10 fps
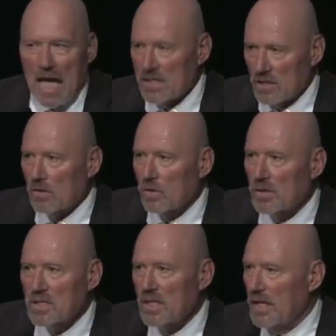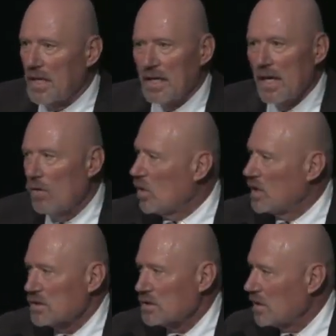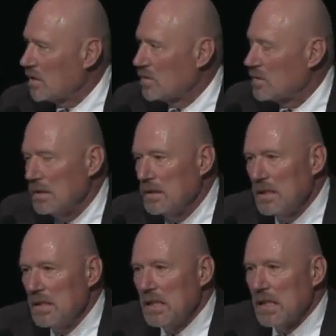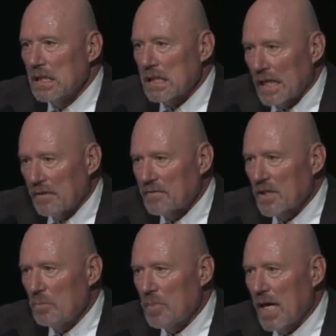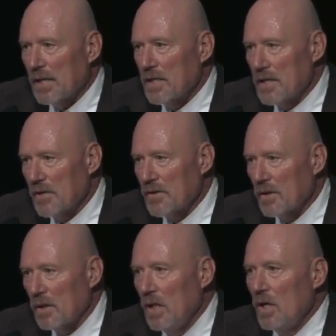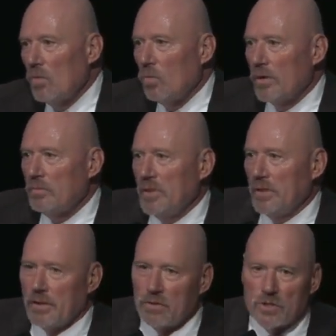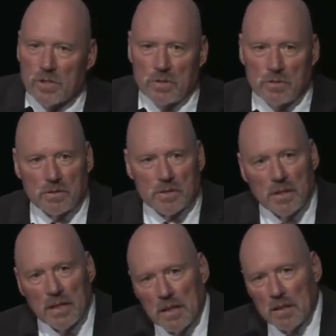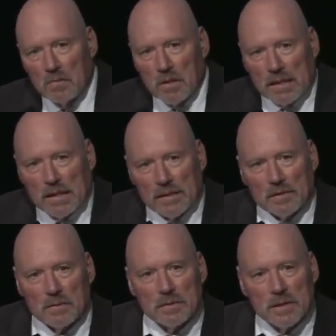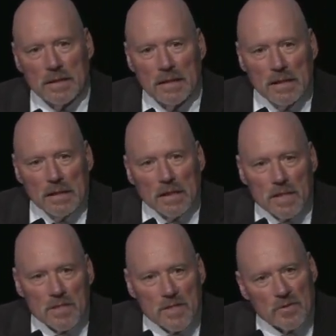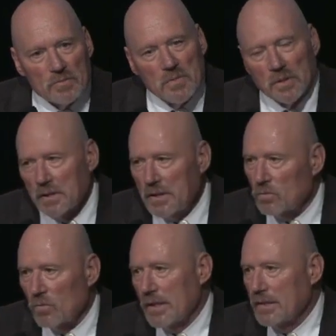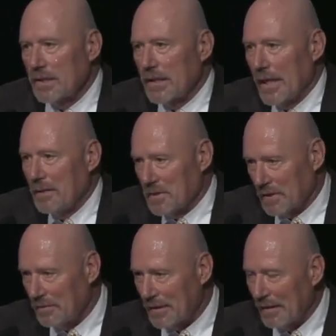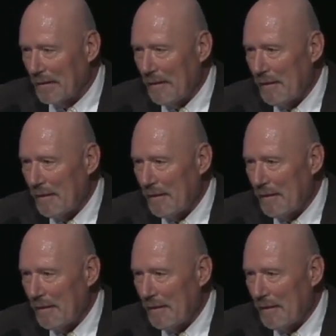As our Lord said, not one stone left upon another. 1 million Jews were killed and another million went into captivity.